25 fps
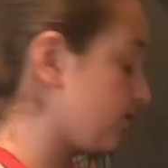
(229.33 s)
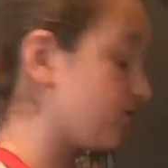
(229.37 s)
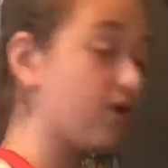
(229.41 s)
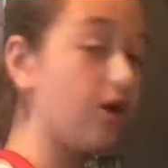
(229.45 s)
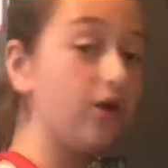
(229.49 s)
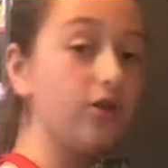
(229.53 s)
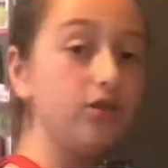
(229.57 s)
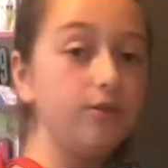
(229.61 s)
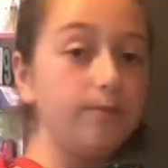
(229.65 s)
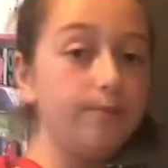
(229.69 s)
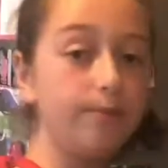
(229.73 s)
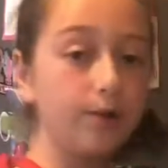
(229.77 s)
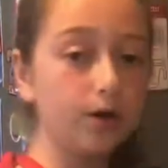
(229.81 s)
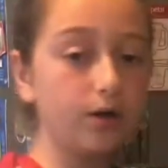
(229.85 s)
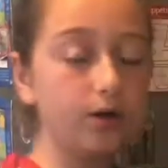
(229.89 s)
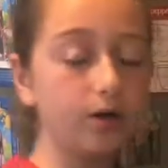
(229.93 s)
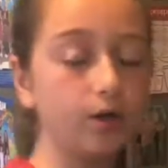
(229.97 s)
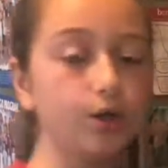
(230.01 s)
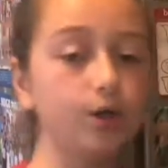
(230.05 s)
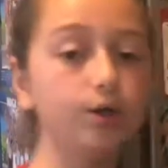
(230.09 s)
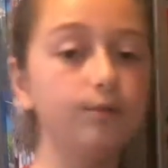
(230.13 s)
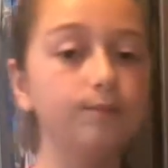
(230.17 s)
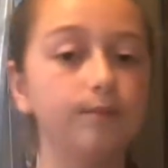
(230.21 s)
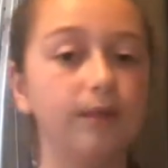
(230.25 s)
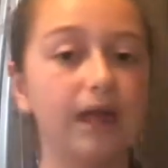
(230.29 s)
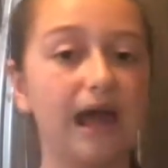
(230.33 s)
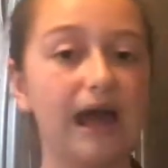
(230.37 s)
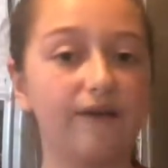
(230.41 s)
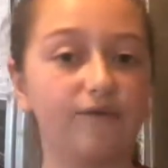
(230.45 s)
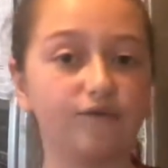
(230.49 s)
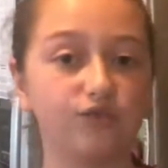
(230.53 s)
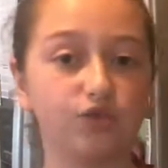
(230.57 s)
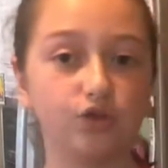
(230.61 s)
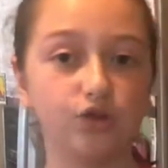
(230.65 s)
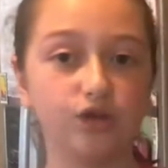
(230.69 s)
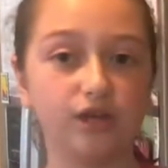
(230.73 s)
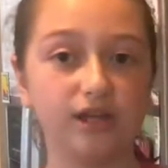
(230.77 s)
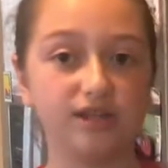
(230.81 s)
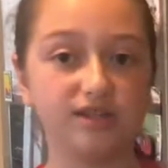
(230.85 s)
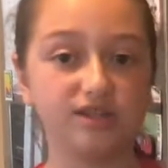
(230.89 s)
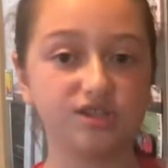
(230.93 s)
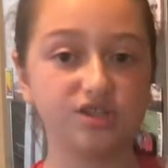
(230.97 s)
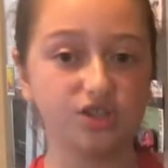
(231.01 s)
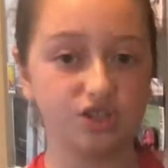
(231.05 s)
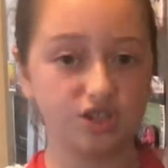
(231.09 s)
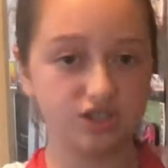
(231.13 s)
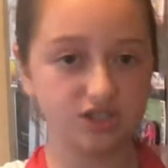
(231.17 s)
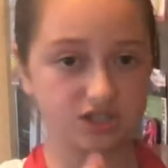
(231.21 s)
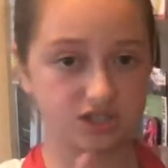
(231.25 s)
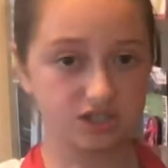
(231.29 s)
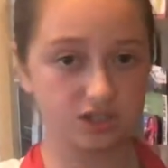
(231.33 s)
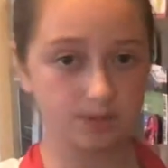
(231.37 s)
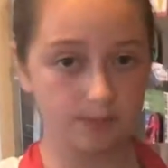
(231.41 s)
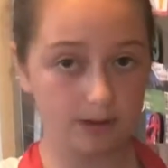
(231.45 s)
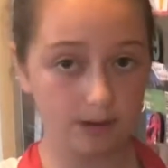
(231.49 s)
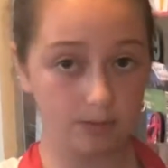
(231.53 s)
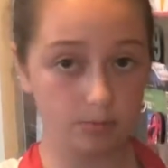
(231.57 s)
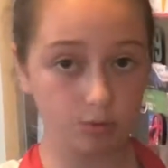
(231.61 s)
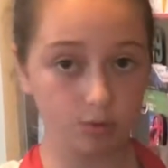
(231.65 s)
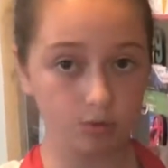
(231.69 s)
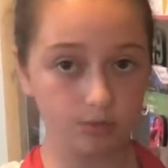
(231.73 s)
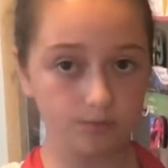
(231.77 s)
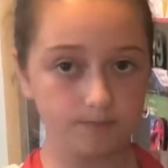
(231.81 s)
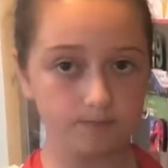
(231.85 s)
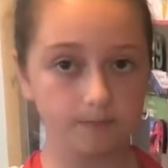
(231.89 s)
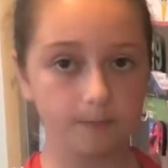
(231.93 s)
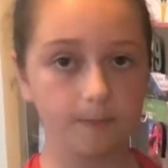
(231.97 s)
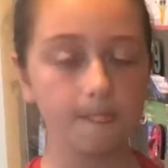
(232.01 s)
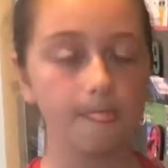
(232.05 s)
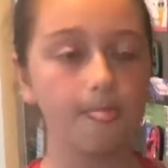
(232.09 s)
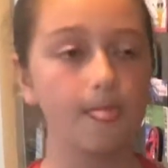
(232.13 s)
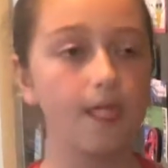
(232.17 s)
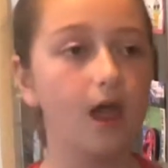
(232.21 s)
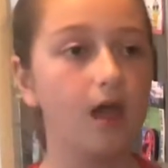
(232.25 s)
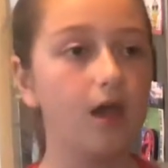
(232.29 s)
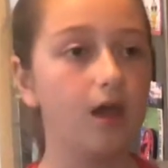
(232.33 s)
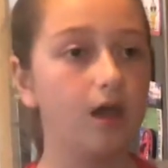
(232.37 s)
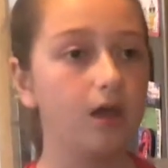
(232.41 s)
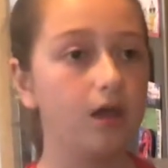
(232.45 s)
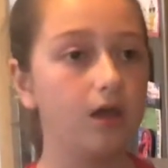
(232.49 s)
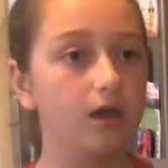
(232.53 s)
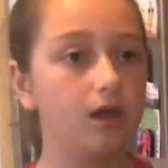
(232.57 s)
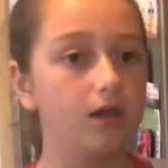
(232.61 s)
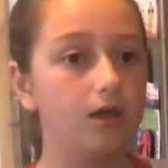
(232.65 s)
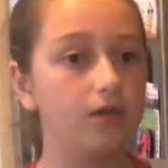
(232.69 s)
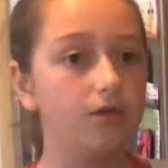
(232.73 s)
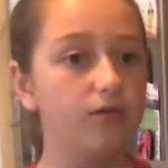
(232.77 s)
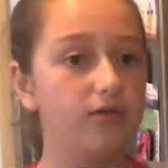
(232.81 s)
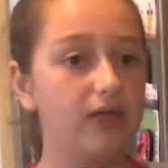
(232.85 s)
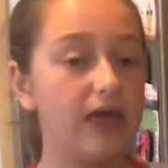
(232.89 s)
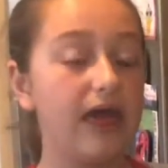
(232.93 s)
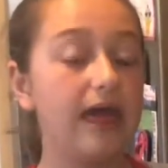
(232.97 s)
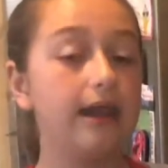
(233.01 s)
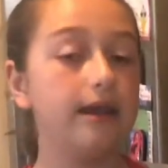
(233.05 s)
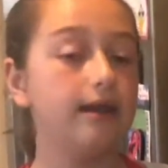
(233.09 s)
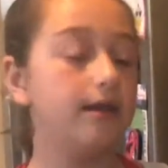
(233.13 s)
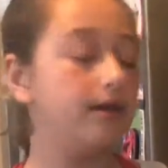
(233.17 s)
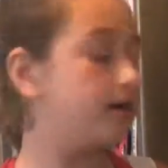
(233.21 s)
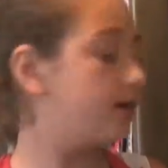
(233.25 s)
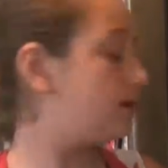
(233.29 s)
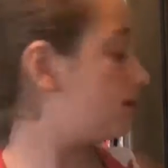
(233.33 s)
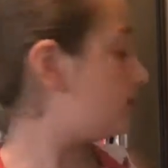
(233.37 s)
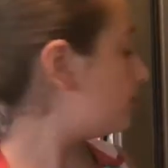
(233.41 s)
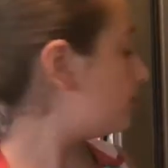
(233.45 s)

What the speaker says: is on the burner after it starts to bubble, then